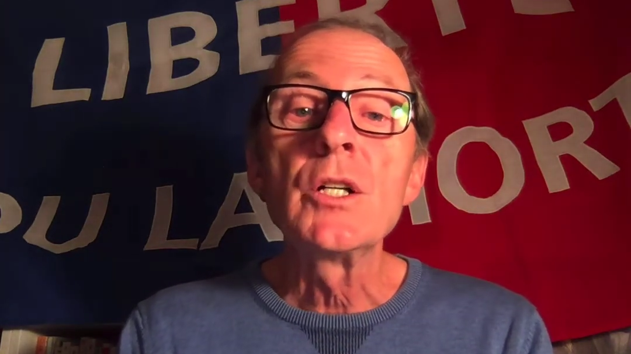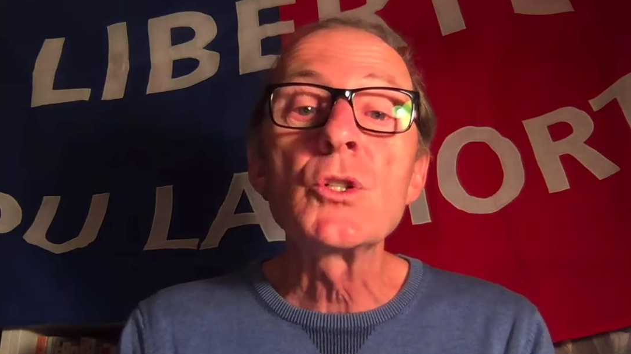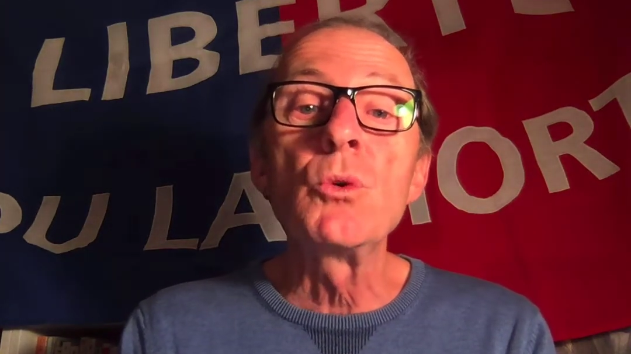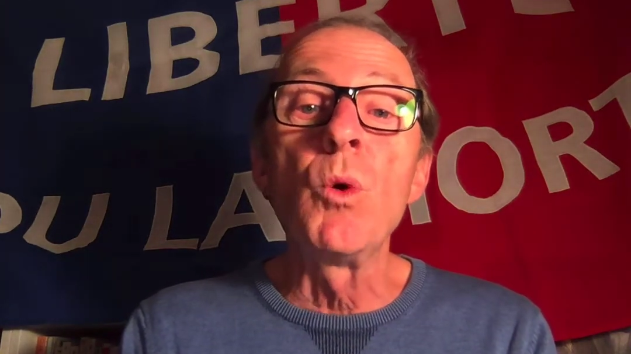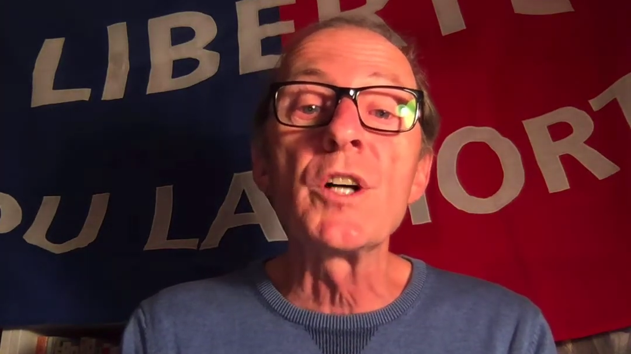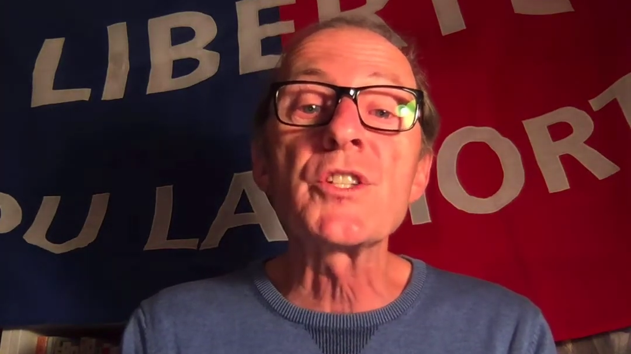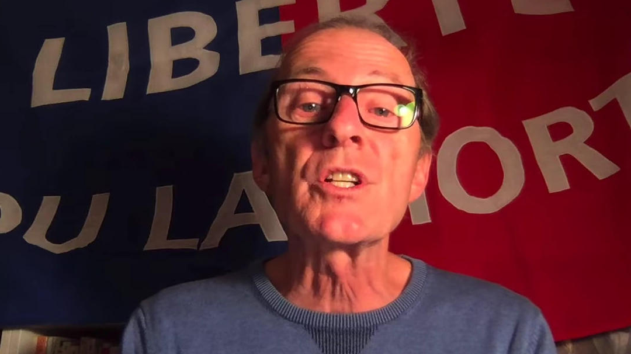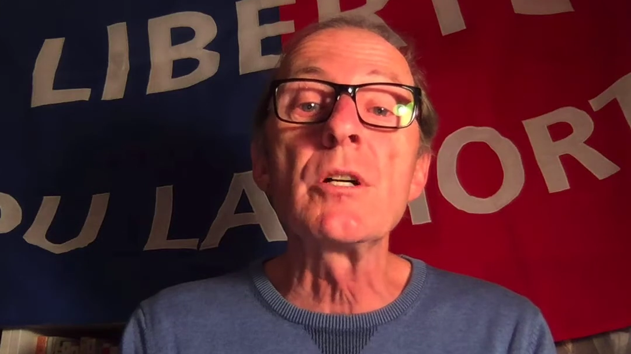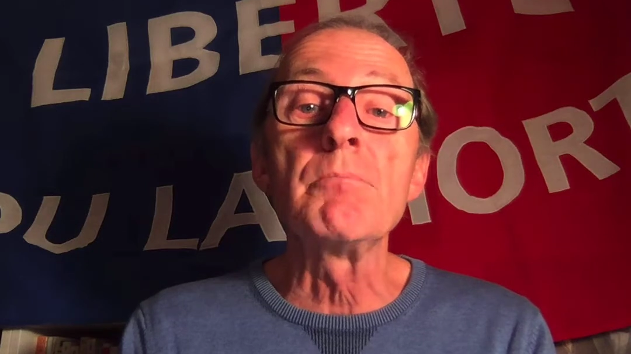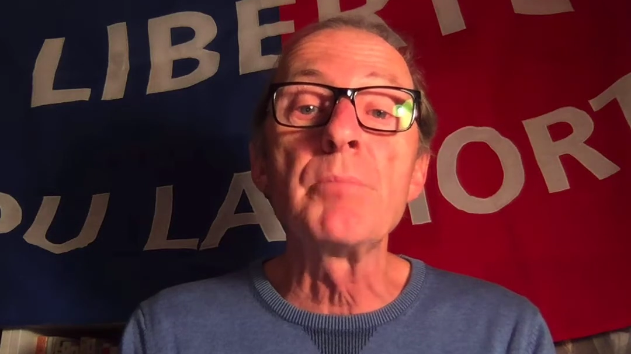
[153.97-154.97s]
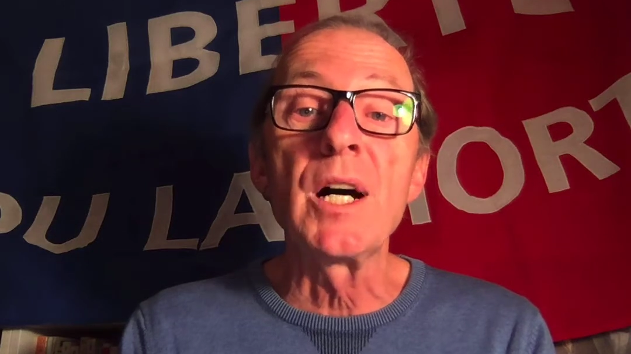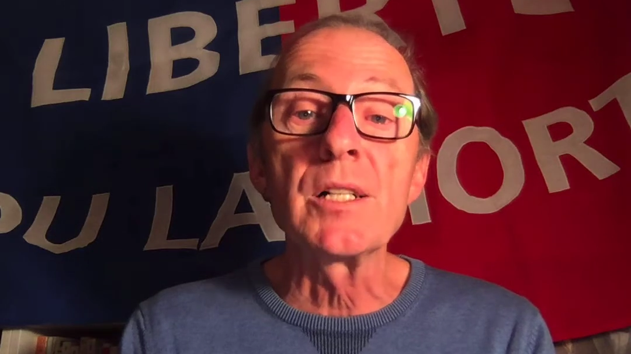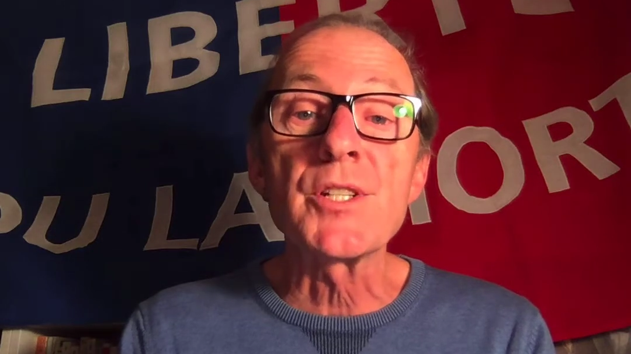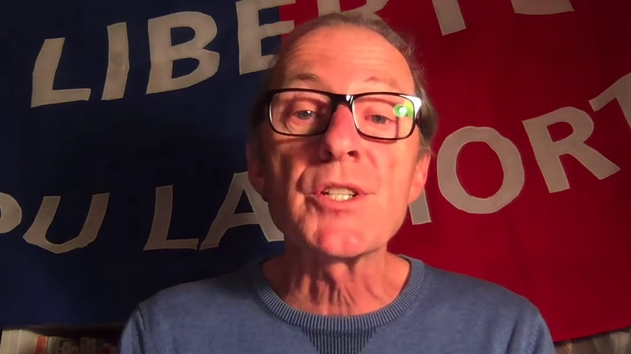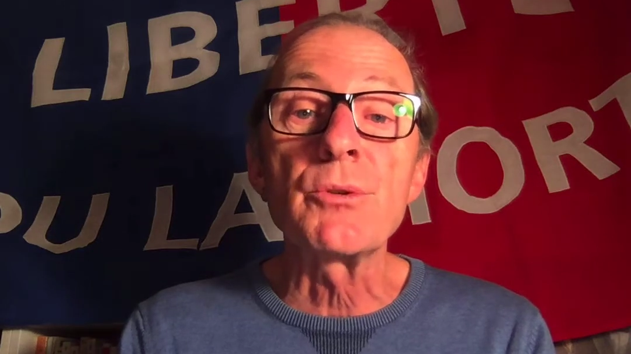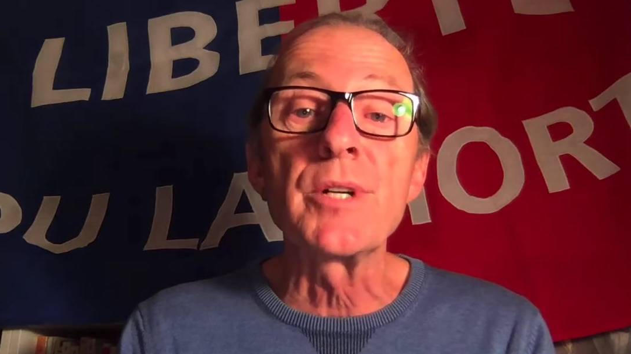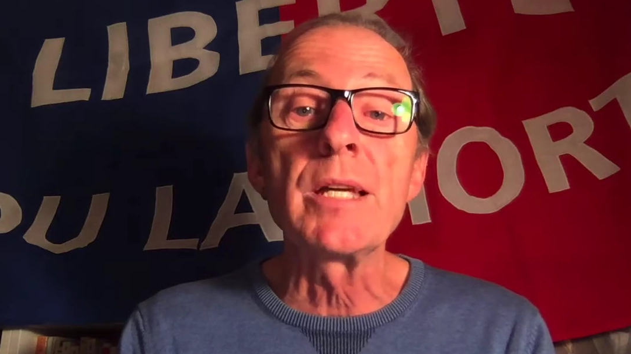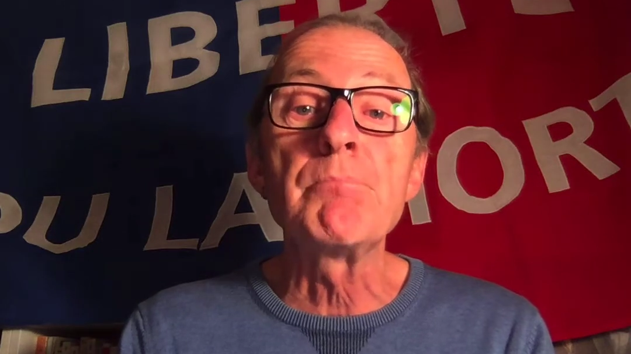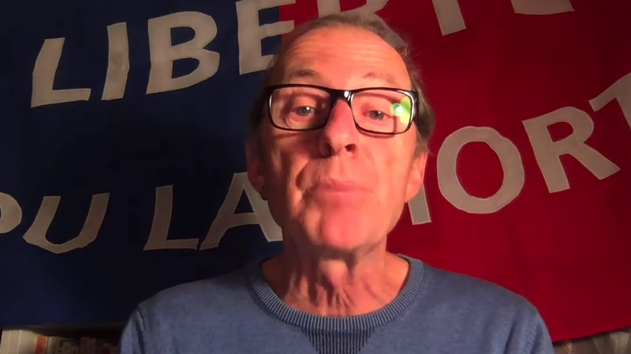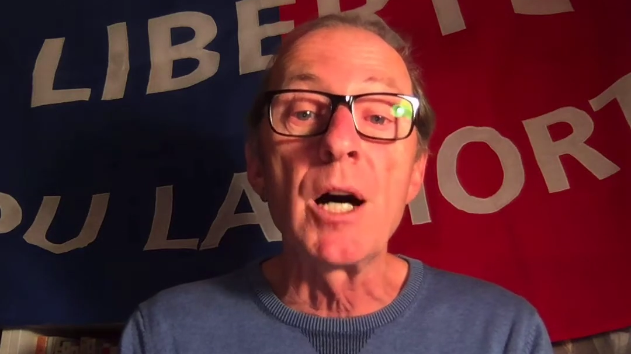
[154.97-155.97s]
towards
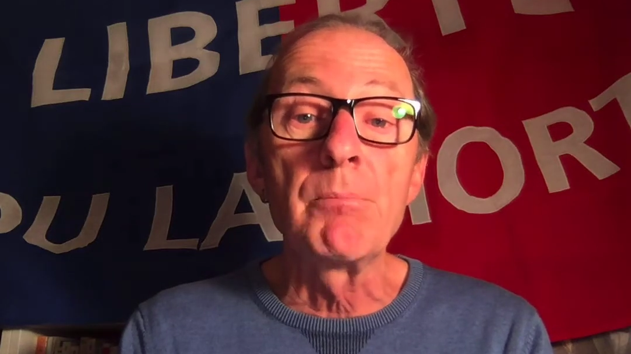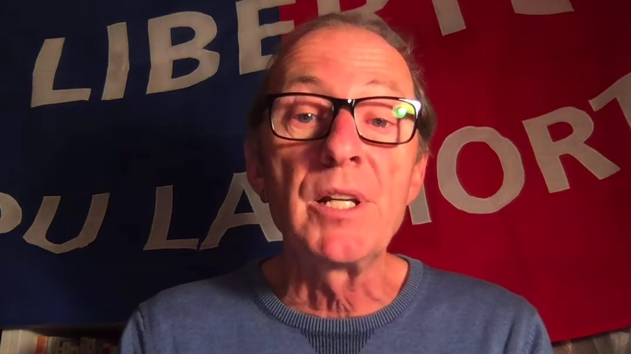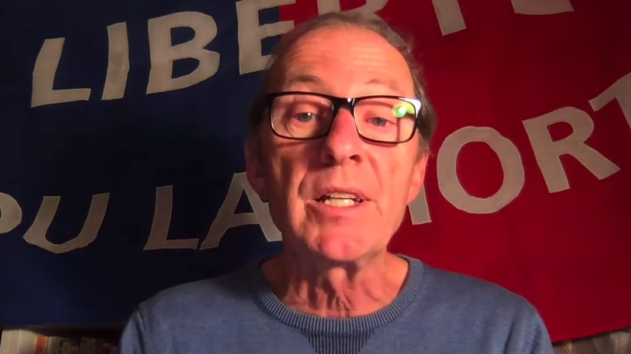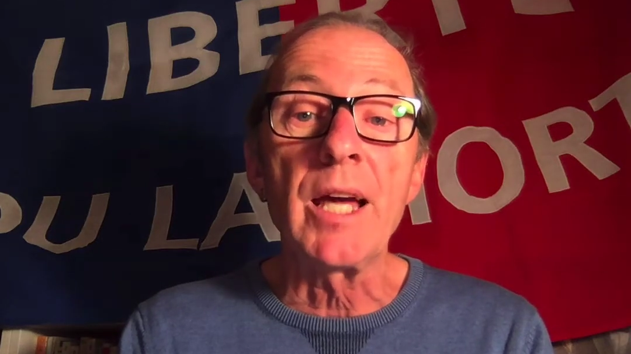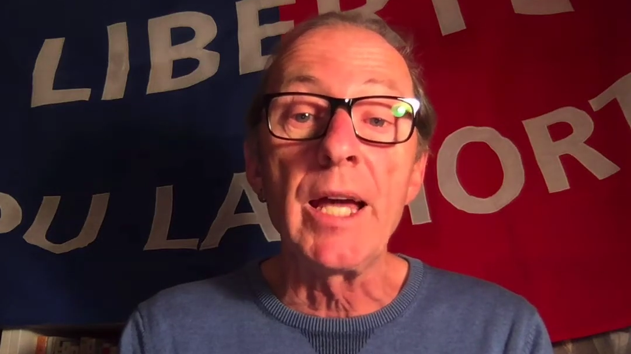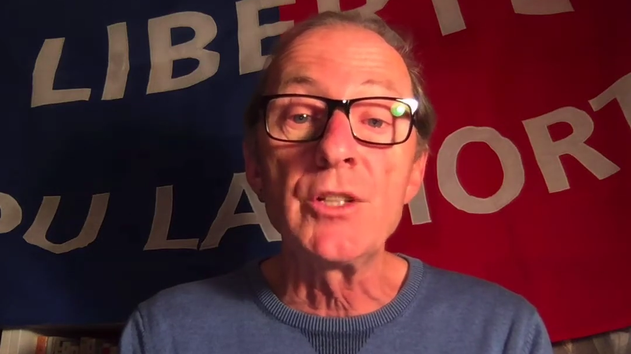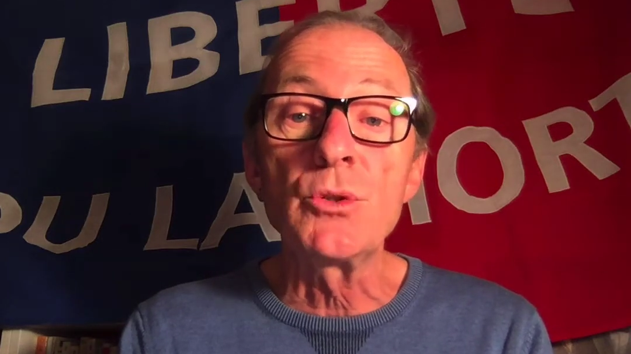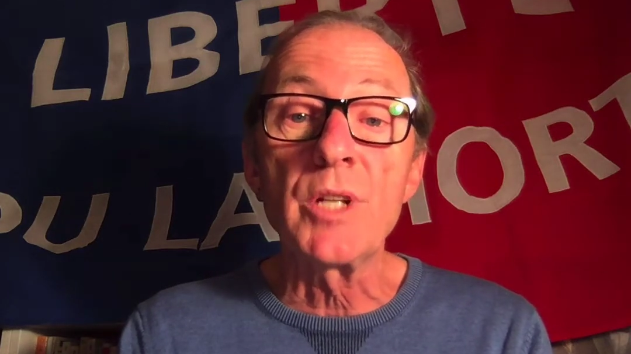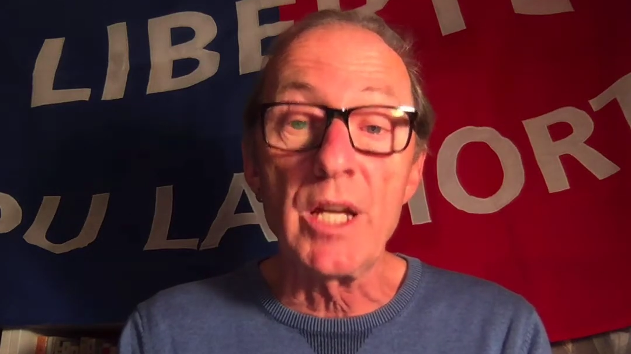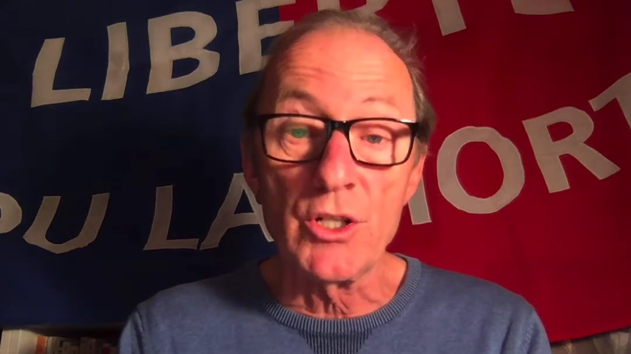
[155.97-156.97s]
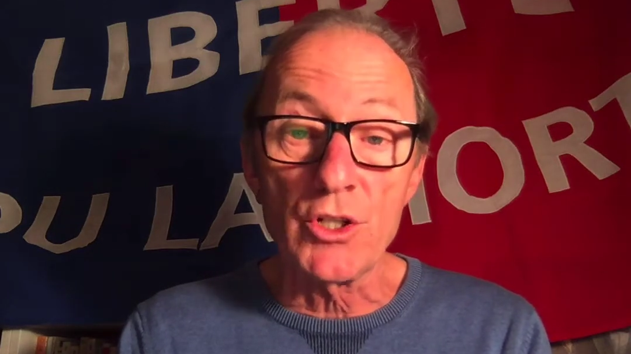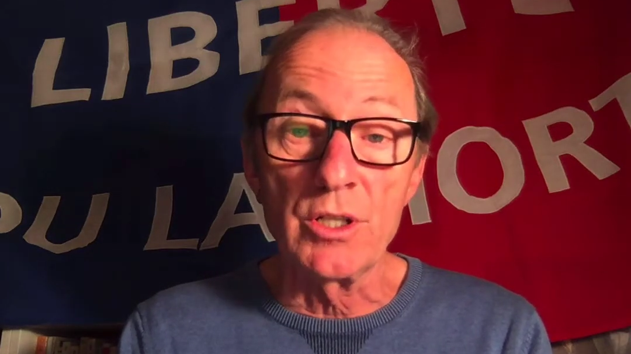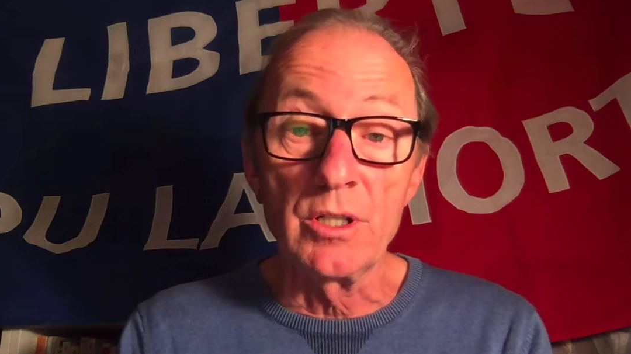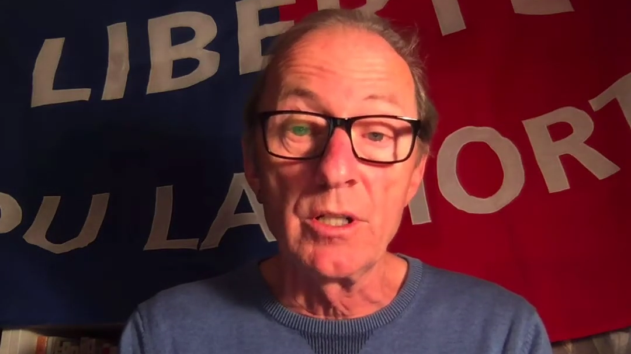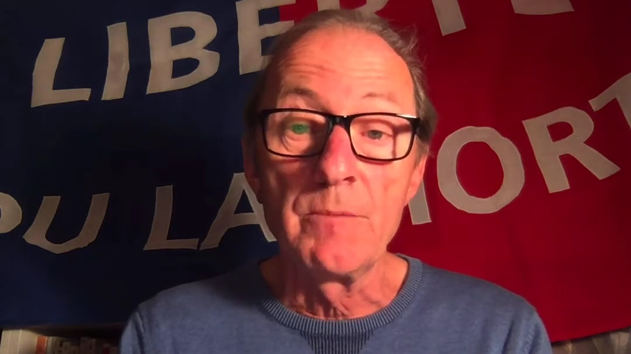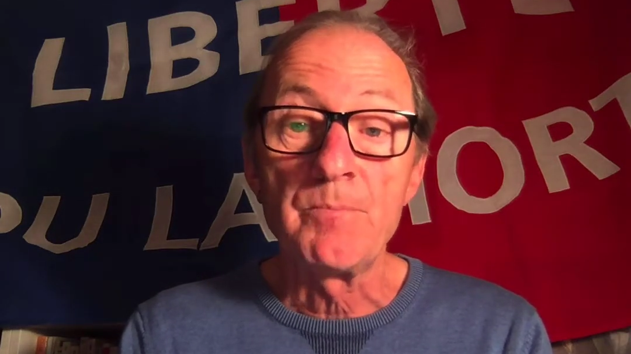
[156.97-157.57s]
compulsory public education